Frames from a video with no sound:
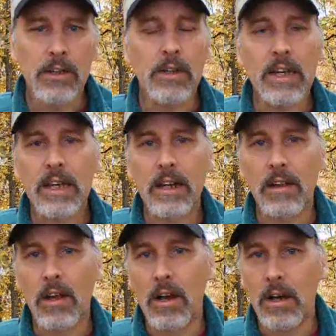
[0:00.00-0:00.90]
You can get
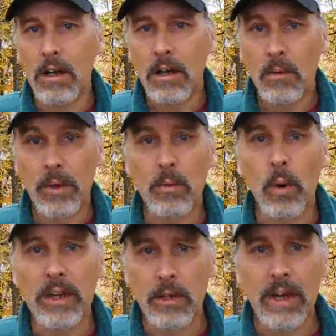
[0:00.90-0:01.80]
along with
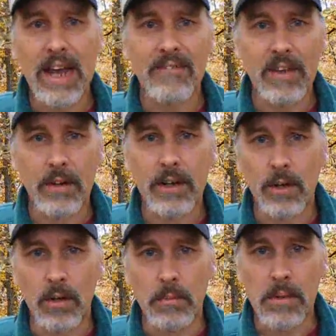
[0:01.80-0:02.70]
what you have there at
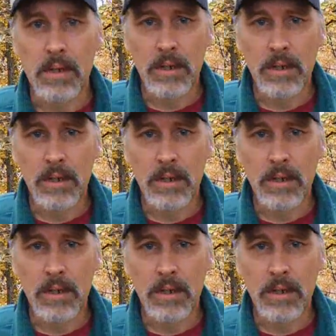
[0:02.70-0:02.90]
home.